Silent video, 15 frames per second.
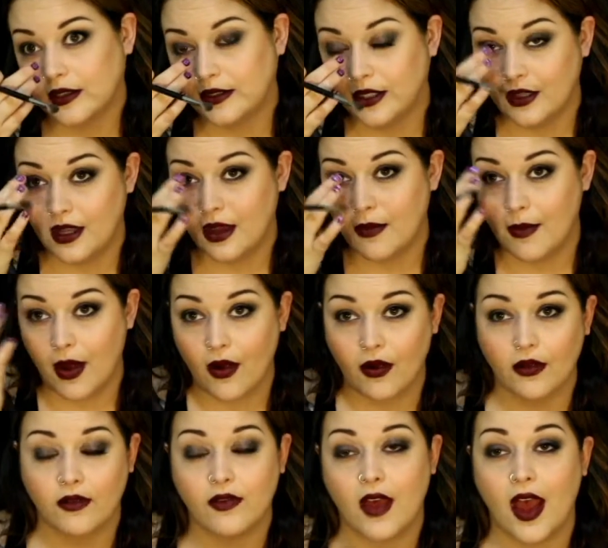to the
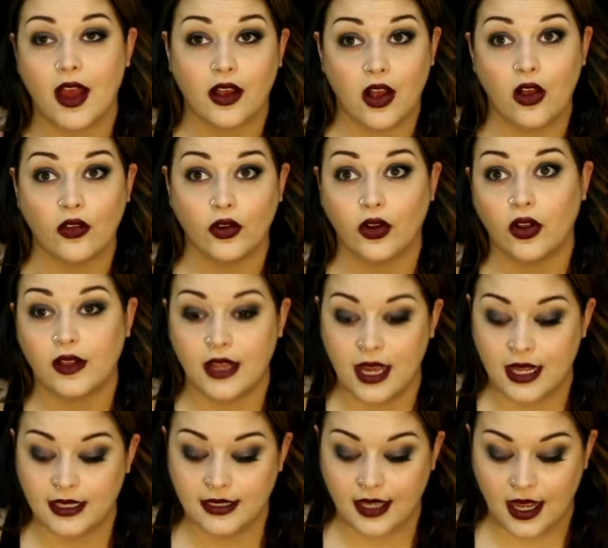amount of that color on the
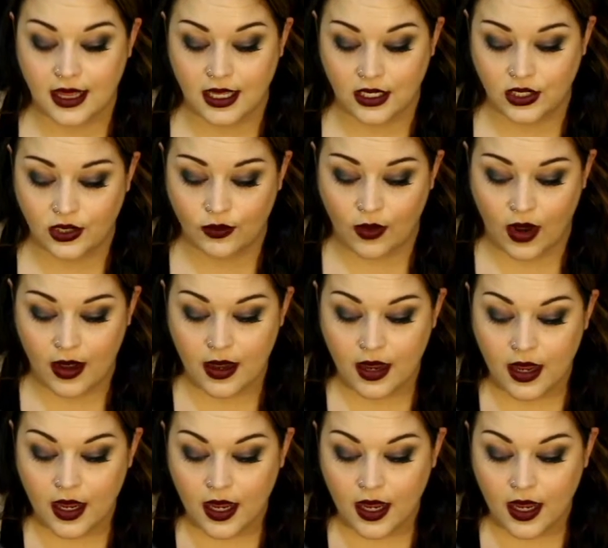inside that you want.